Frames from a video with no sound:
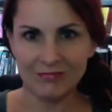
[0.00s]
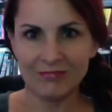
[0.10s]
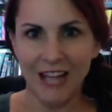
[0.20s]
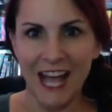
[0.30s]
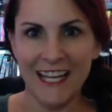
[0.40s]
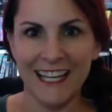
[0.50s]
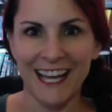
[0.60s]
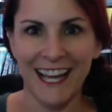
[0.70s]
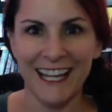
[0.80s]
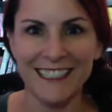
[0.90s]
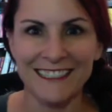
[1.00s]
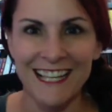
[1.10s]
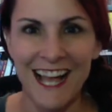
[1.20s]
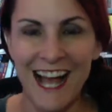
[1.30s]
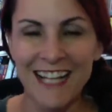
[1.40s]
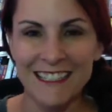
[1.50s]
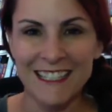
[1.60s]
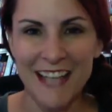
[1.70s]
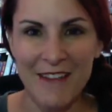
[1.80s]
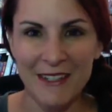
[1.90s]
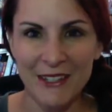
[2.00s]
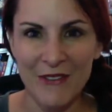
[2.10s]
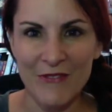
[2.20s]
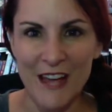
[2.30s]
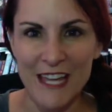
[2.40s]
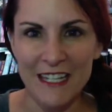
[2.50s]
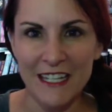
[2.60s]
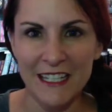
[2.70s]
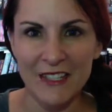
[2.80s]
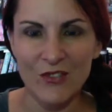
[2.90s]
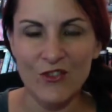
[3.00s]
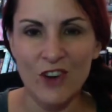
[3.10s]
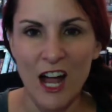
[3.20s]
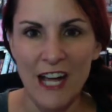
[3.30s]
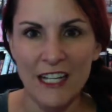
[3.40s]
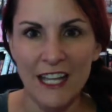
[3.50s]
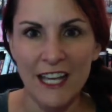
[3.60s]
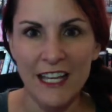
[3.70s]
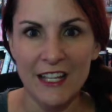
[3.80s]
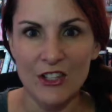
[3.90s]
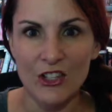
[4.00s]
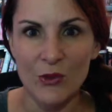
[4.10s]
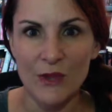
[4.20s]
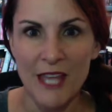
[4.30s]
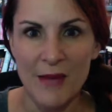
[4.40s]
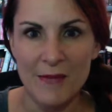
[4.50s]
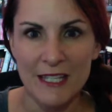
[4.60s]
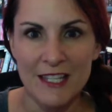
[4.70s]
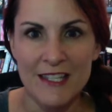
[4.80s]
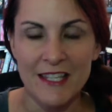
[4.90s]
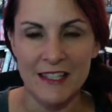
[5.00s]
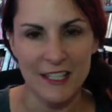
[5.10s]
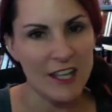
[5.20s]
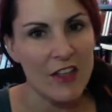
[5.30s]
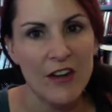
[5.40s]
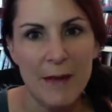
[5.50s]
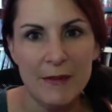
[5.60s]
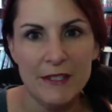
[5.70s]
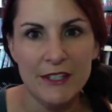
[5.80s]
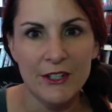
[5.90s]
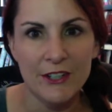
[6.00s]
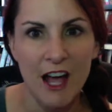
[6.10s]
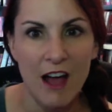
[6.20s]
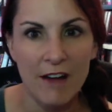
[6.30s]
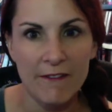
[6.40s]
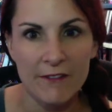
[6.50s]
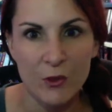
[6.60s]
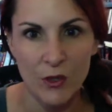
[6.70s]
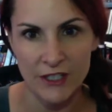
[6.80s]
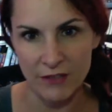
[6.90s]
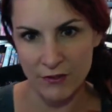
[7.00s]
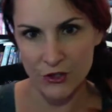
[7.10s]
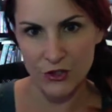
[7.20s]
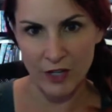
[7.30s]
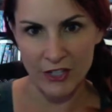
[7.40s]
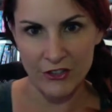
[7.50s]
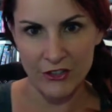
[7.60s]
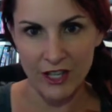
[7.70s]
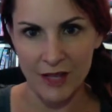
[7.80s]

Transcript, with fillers: Hi guys, just having a little fun. It is Friday and you know what that means. It's another episode of the Once and Future Writers Club.